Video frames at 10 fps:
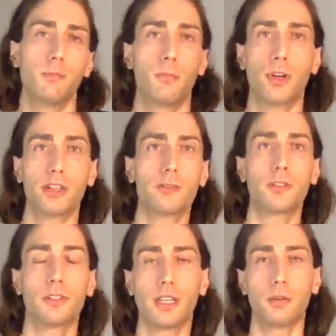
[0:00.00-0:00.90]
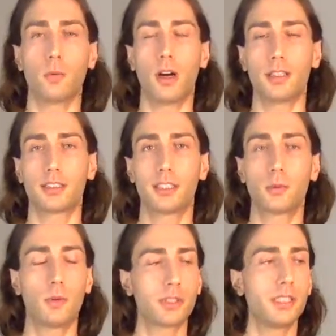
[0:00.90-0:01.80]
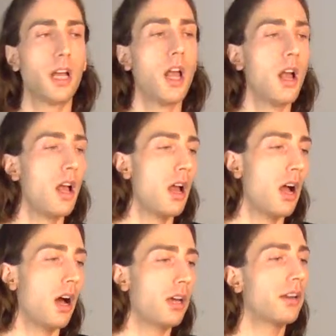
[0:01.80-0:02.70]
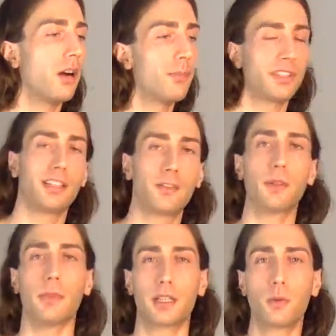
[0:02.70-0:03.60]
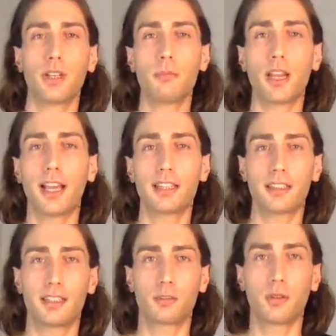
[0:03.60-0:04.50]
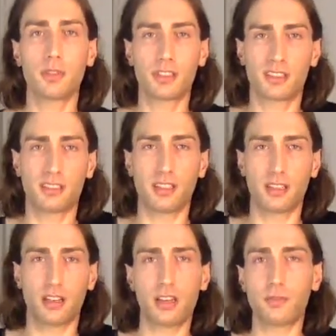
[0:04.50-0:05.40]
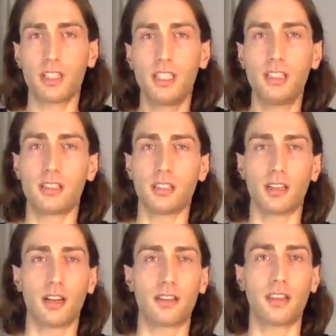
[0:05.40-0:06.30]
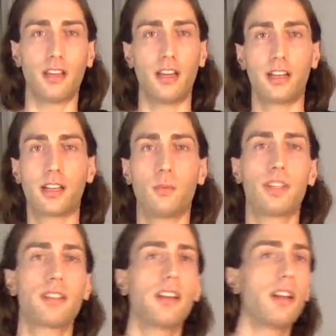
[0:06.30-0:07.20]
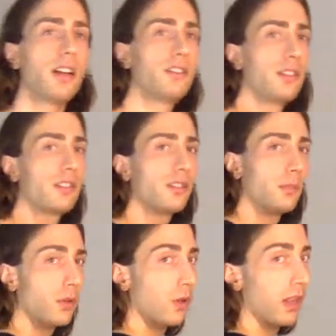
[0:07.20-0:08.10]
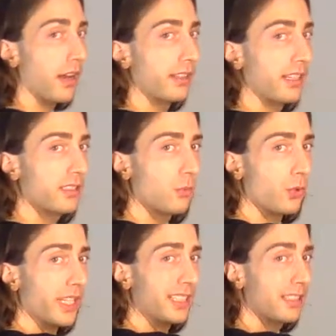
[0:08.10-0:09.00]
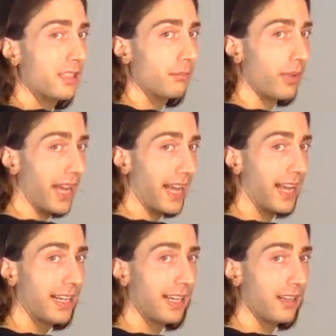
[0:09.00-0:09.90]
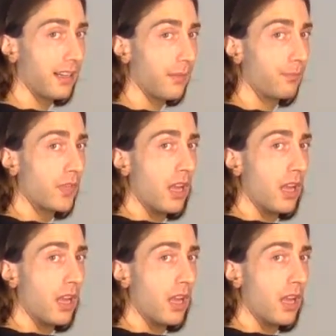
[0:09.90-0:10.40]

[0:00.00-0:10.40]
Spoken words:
more difficult than it was. This one was the other opposite of the McQueen blazer. This one was just kind of easier, I think. And with the adjustable, like there's rings in the back and a